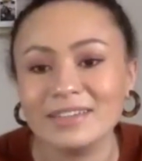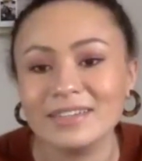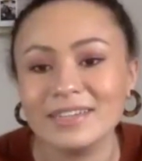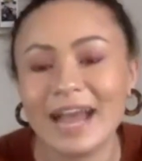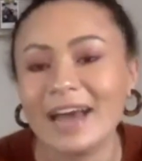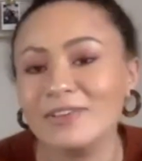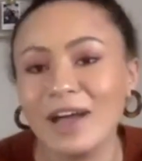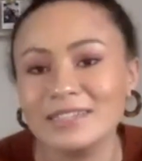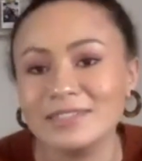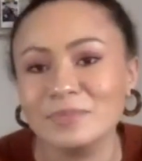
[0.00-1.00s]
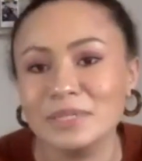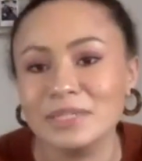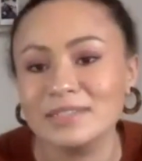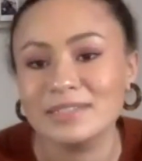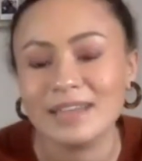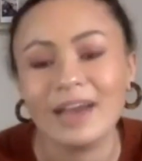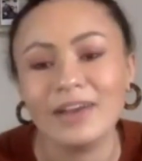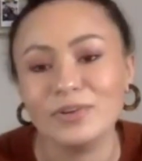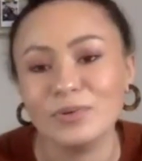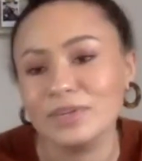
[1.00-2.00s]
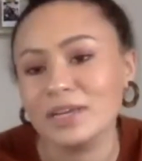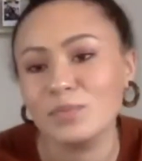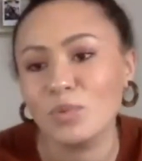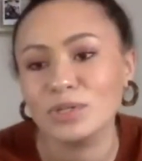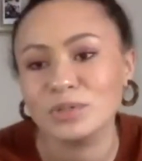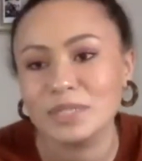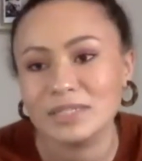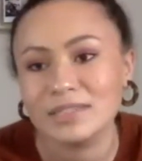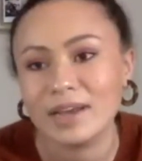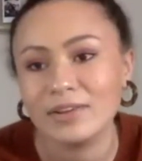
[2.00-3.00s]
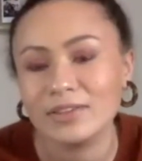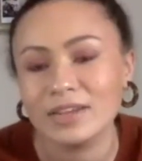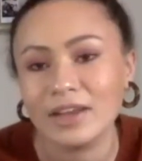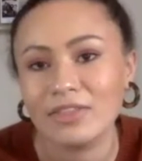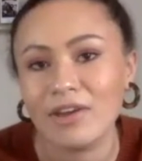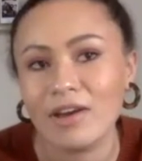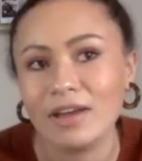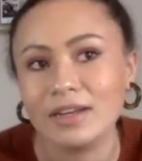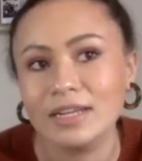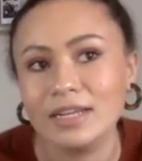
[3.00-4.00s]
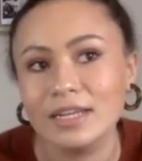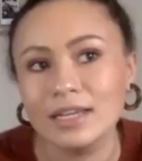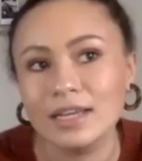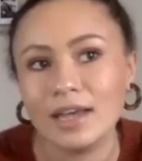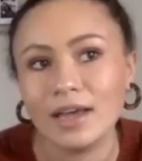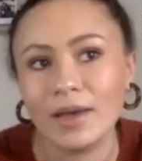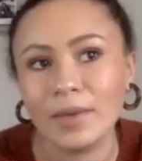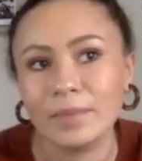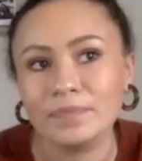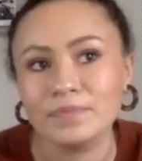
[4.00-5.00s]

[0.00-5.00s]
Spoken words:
it had a lot to be desired, or like more to be desired than I thought.